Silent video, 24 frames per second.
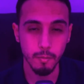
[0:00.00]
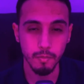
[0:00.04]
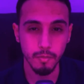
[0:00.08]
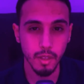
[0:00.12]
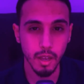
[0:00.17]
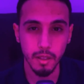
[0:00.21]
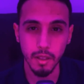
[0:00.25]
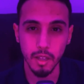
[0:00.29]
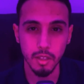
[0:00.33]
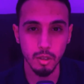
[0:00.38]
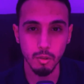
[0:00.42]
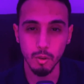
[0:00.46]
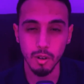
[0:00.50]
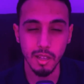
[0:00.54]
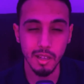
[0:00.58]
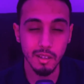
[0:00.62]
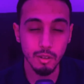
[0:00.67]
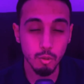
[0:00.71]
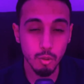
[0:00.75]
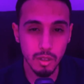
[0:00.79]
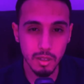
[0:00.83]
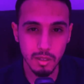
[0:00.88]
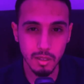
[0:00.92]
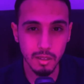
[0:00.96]
they are not really
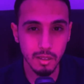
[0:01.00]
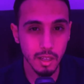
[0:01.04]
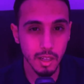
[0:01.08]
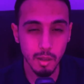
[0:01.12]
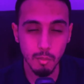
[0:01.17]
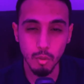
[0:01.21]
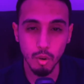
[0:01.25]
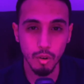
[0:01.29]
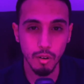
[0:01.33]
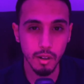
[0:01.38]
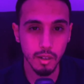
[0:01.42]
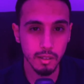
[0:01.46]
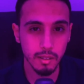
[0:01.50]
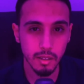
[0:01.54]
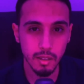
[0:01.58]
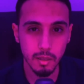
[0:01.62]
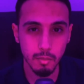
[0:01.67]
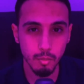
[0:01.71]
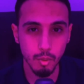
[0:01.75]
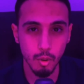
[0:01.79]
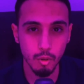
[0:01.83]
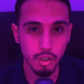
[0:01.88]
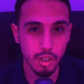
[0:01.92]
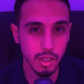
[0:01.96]
interested anymore in this
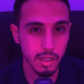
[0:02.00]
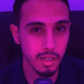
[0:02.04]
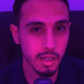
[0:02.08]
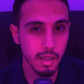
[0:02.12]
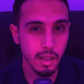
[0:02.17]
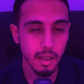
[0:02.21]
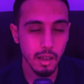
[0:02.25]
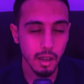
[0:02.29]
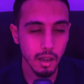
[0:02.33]
project,